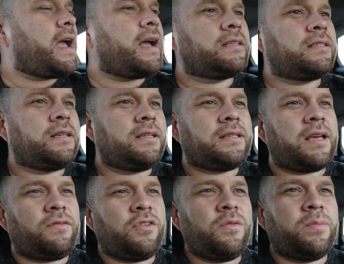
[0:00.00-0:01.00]
accidents
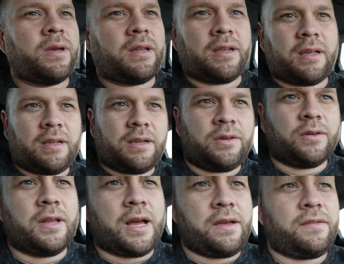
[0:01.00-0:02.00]
have you been in in
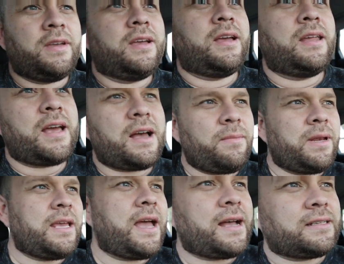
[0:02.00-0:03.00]
your life? And how
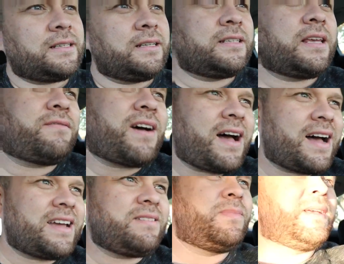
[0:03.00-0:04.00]
many accidents have
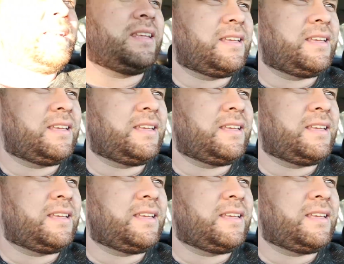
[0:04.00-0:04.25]
I been